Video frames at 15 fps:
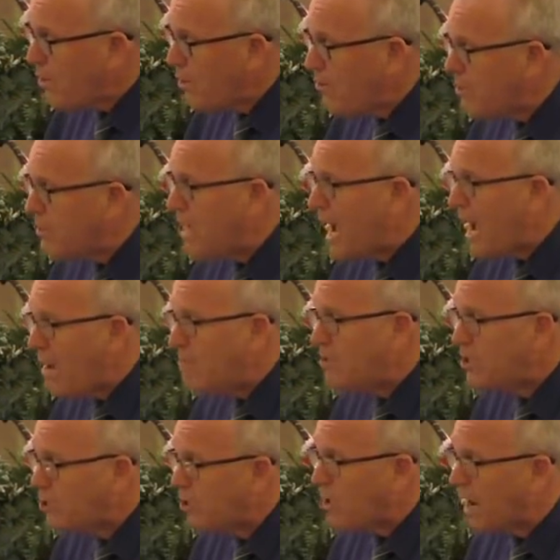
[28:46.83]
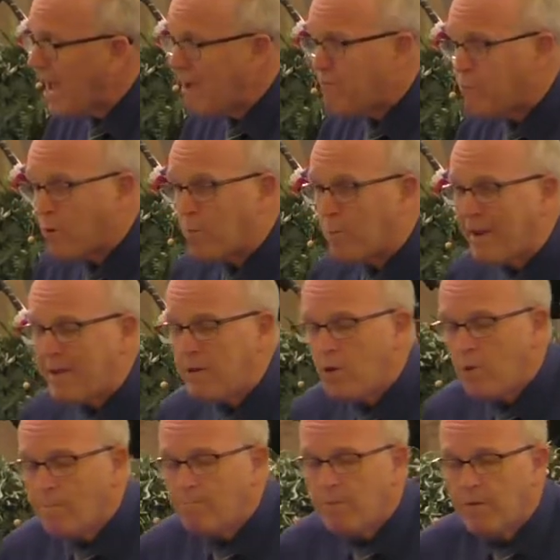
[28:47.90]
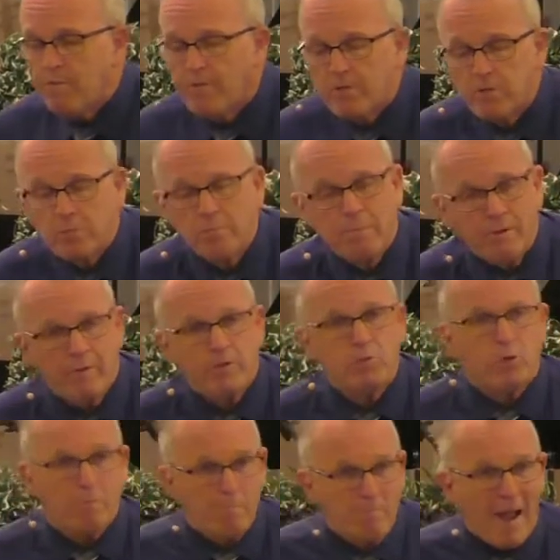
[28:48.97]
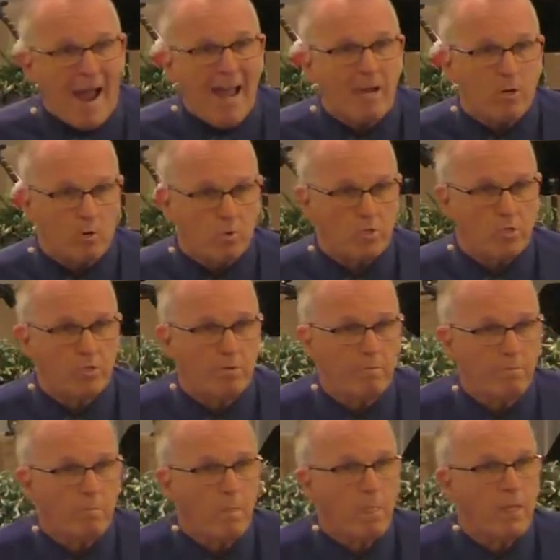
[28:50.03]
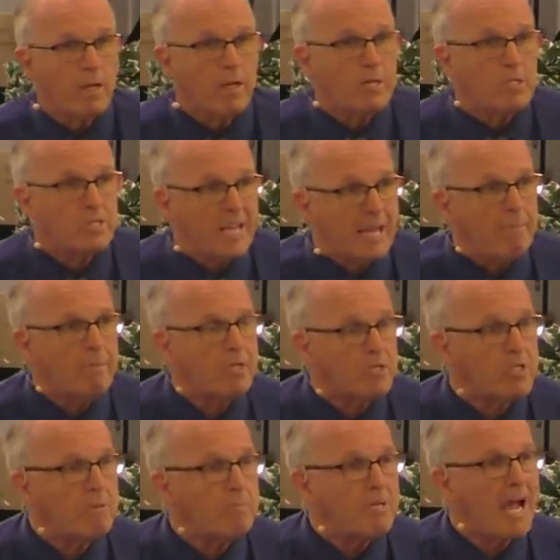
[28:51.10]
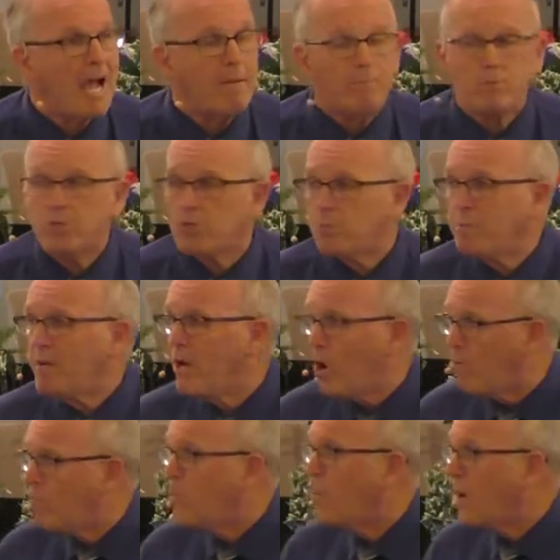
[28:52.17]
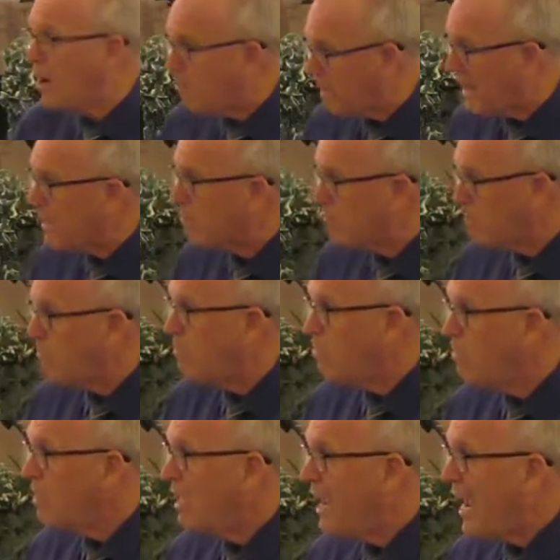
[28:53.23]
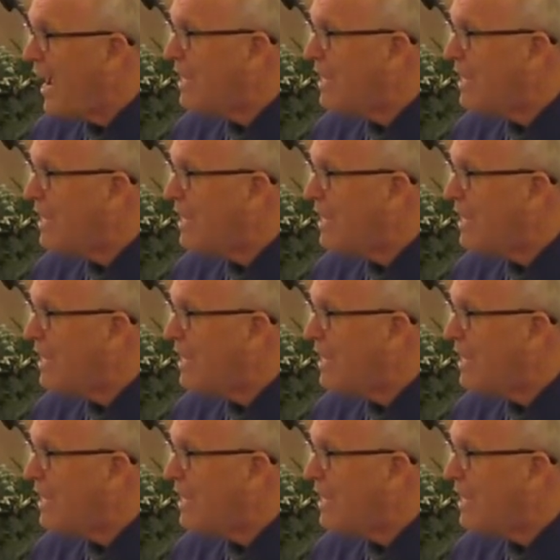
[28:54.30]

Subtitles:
are times in your life where, the spiritual battles seem to sometimes just be overwhelming. And it's